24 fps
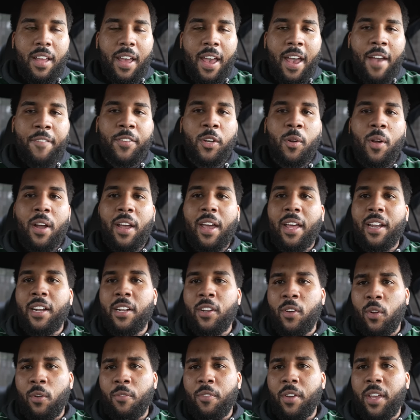after I got a
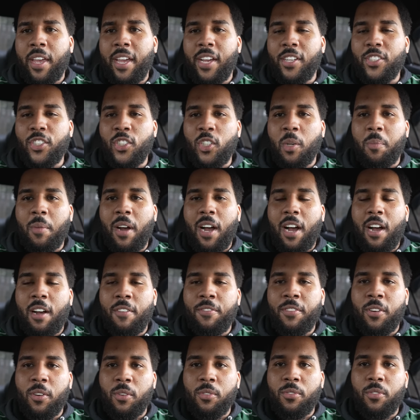notification on my
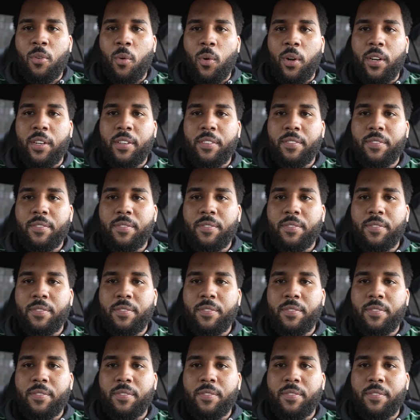iPhone for it?